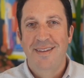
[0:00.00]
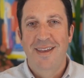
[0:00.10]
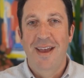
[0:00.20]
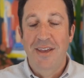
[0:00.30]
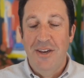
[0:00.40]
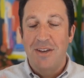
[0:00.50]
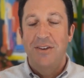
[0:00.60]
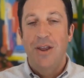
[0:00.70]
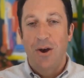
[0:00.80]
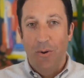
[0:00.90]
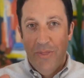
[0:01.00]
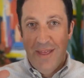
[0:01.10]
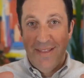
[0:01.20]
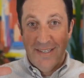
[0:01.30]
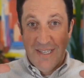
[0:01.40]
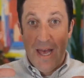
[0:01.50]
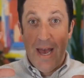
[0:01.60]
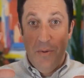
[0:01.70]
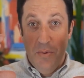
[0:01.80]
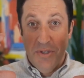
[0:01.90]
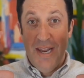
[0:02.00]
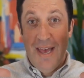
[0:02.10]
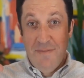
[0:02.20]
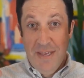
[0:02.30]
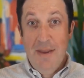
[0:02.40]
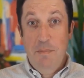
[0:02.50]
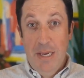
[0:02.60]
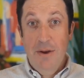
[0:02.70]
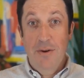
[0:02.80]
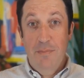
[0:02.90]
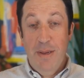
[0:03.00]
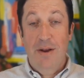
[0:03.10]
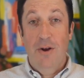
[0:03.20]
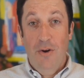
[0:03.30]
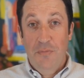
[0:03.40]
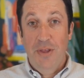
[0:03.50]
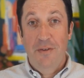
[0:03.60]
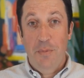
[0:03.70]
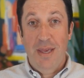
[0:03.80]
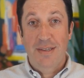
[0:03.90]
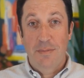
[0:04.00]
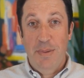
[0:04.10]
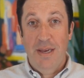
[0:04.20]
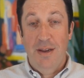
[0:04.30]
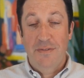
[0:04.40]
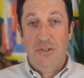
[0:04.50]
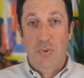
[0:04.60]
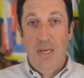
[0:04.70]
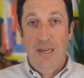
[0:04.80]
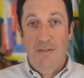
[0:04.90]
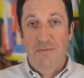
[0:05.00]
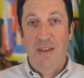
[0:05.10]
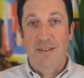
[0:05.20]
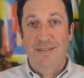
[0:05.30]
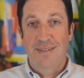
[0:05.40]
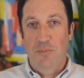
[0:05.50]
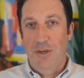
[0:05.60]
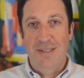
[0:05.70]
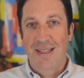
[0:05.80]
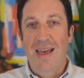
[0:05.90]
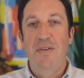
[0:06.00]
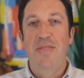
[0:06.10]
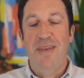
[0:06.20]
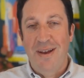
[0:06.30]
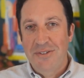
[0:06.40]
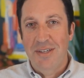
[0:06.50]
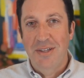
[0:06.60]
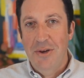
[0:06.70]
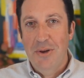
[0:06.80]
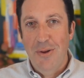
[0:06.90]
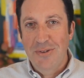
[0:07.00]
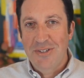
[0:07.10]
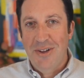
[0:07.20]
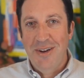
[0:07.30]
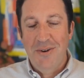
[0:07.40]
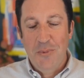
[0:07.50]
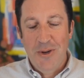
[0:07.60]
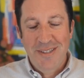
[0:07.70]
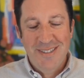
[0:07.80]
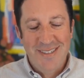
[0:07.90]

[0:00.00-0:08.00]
Yeah, you didn't know that the slide was going to have to get bigger and bigger. Hopefully everybody has a big enough screen to fit 11,000 logos on at once.